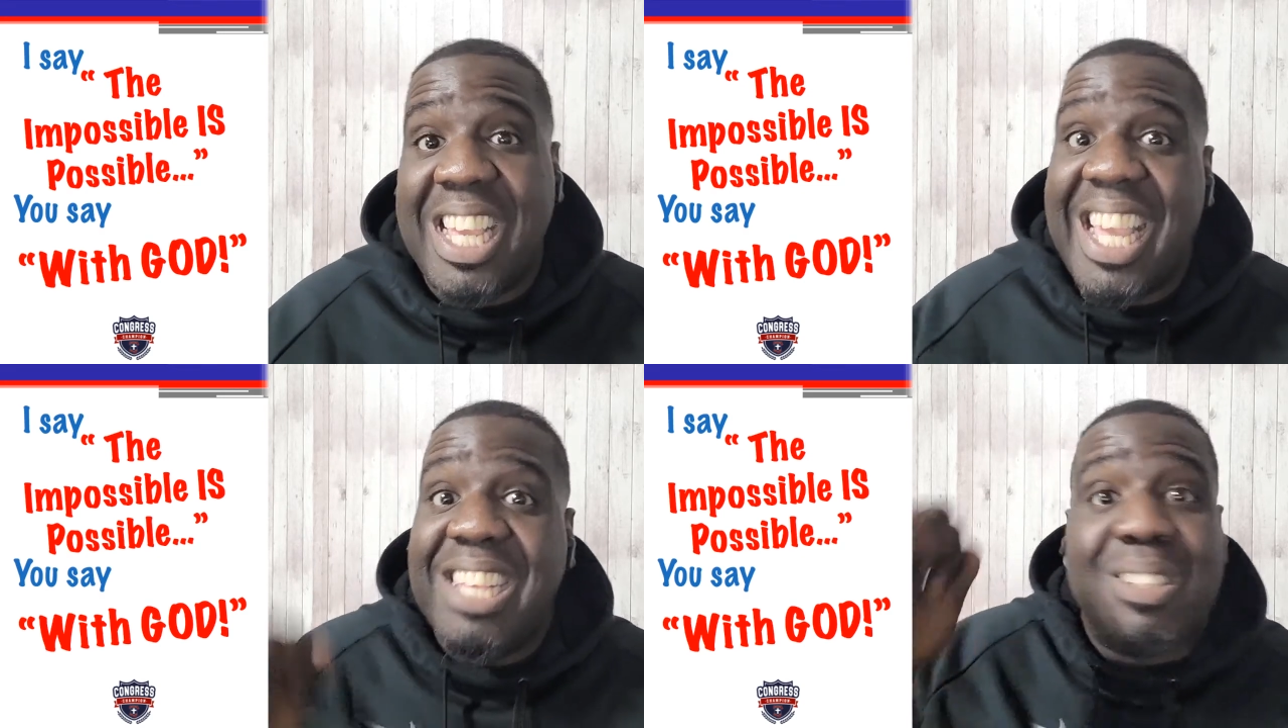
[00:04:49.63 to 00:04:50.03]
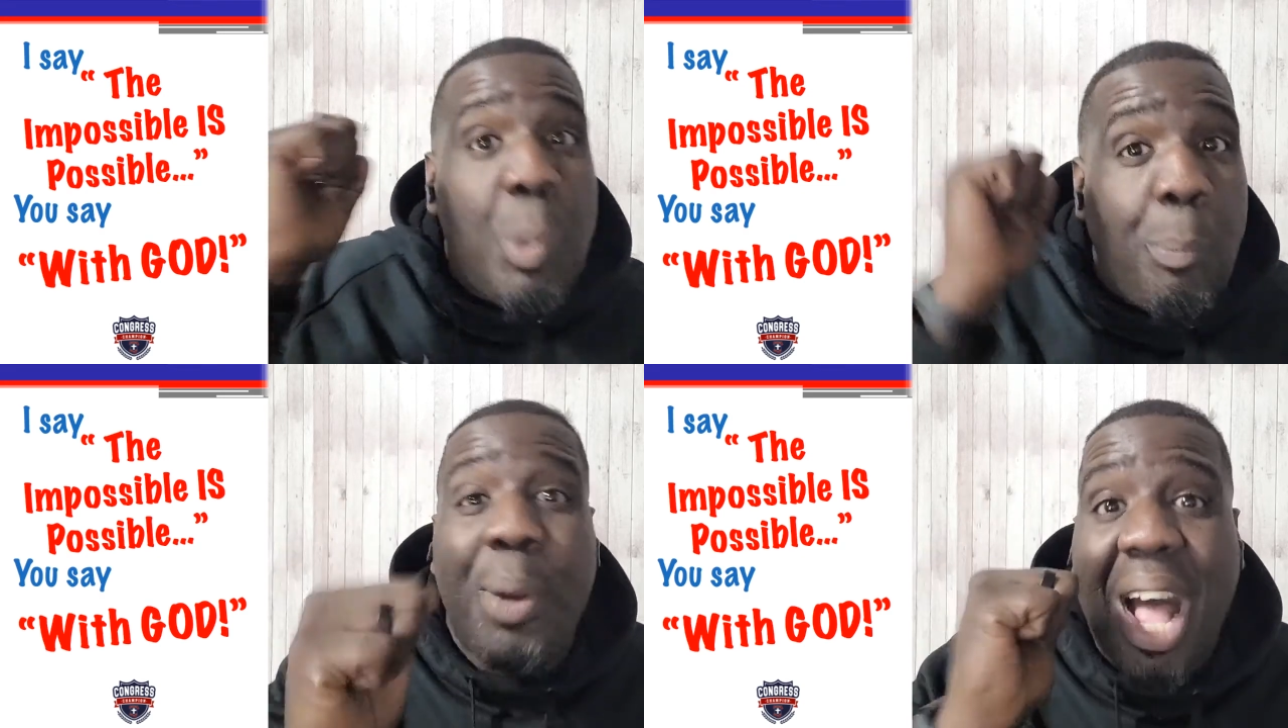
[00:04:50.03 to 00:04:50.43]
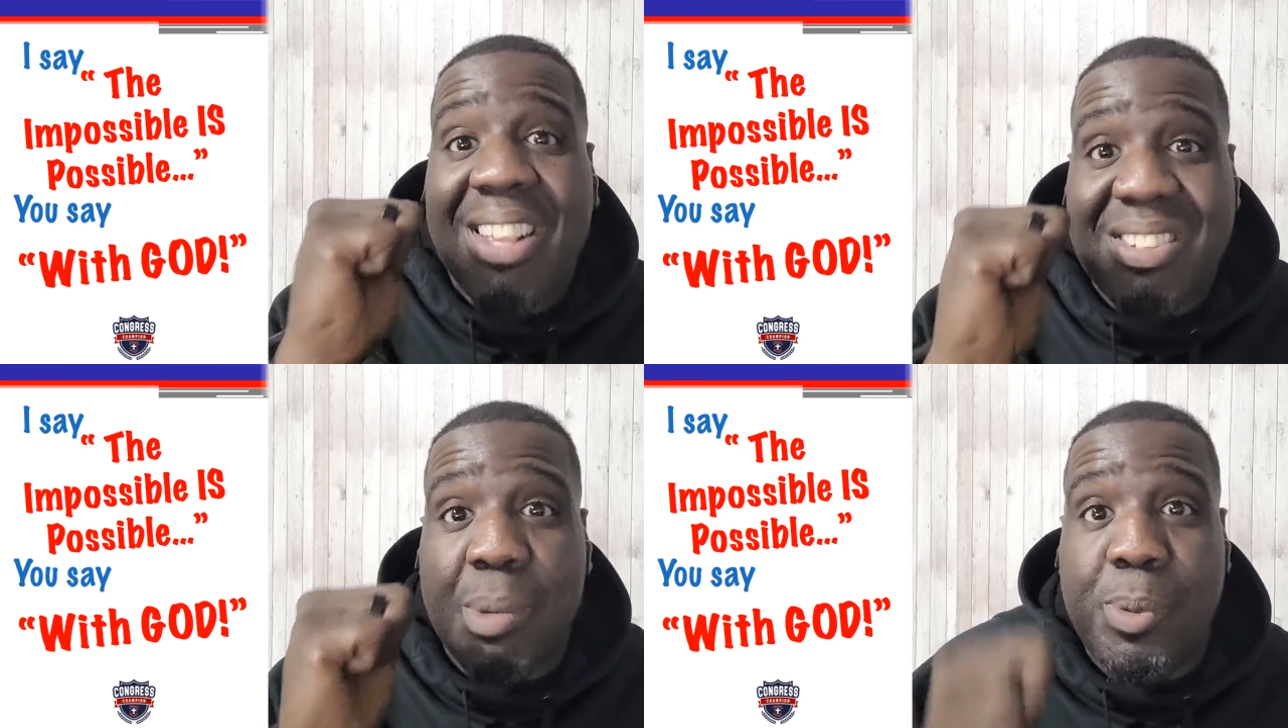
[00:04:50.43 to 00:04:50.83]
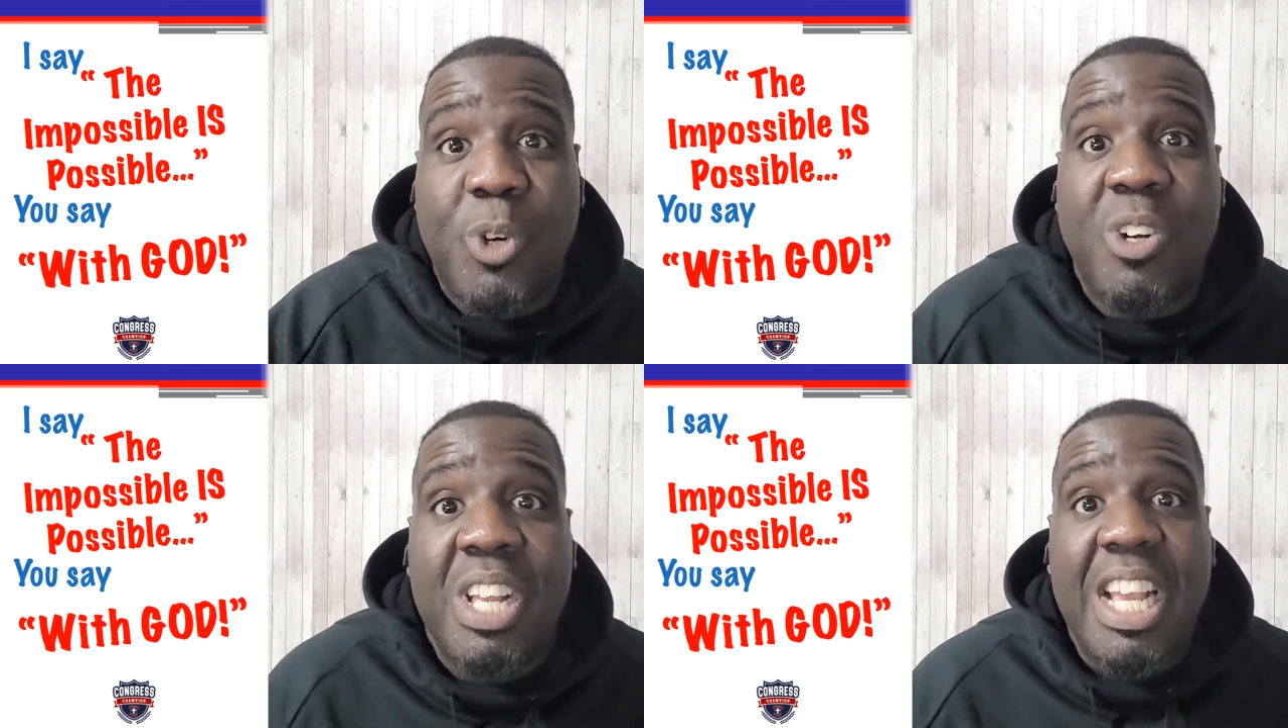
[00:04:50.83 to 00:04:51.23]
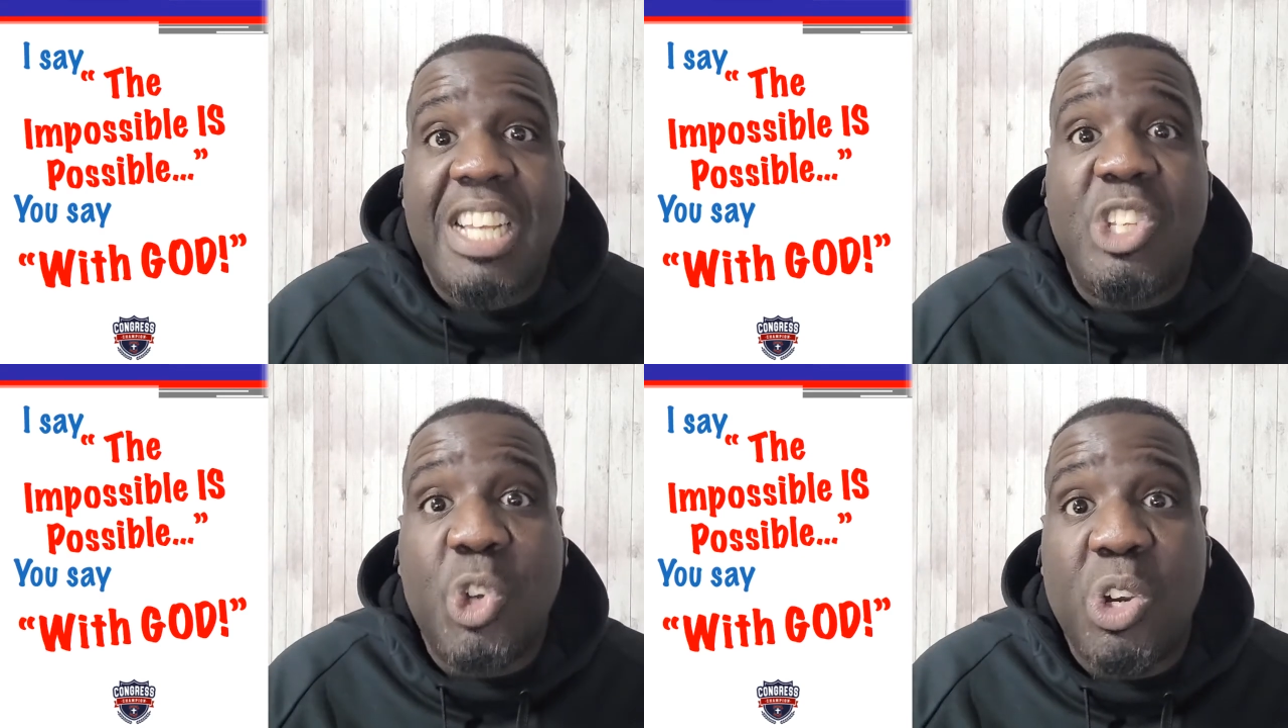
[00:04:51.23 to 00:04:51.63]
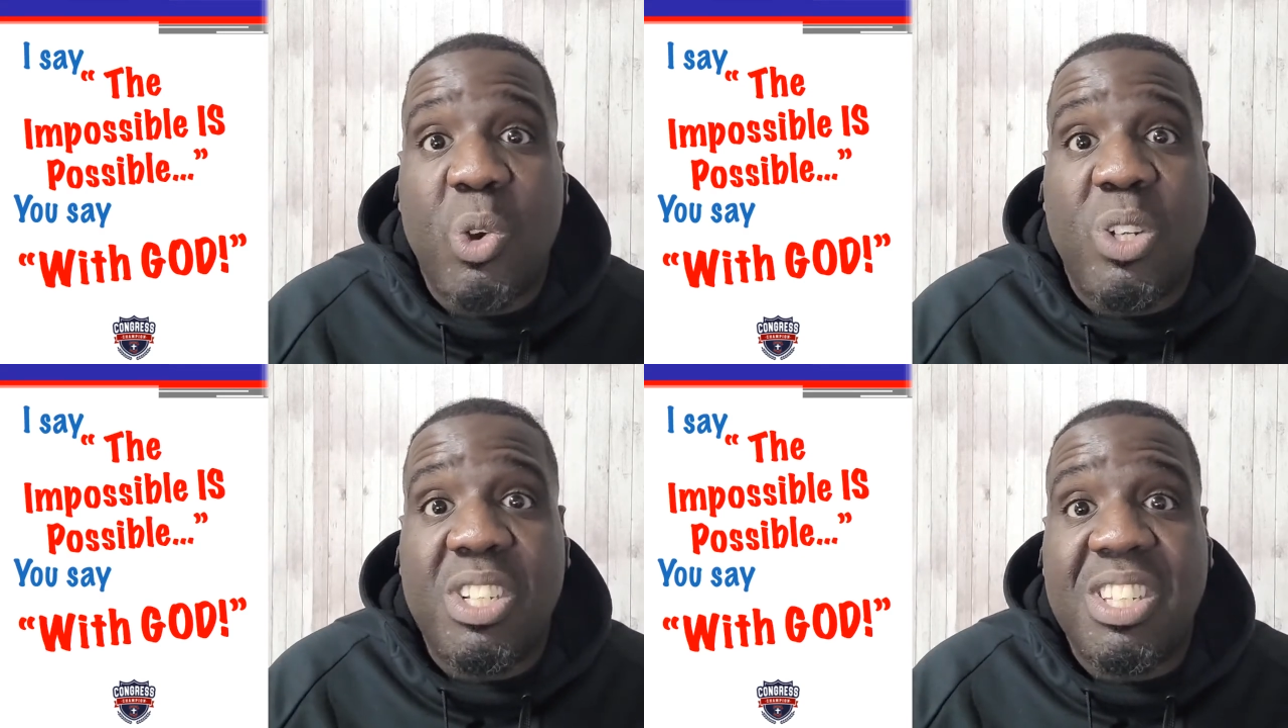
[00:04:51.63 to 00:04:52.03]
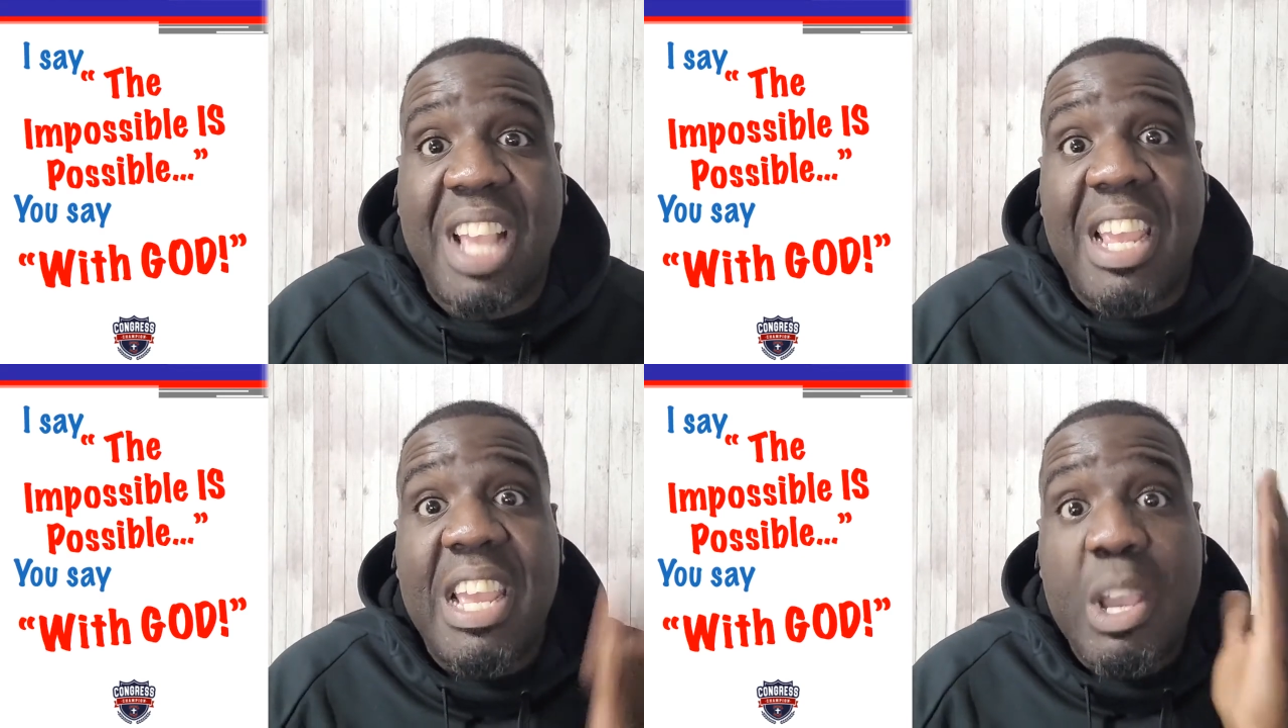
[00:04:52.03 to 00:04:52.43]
is possible, and you're going to say